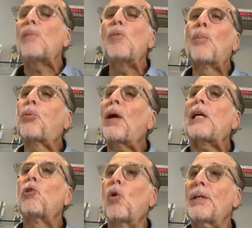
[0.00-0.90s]
more
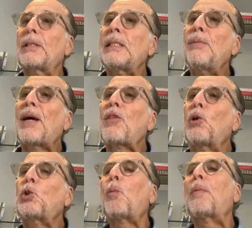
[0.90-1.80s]
brand loyalty by
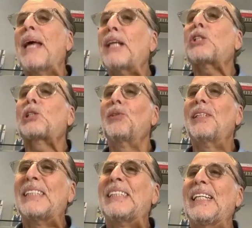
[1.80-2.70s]
those who've been excluded
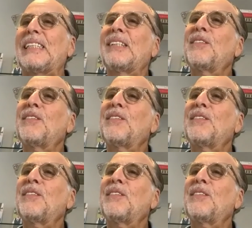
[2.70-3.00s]
to date.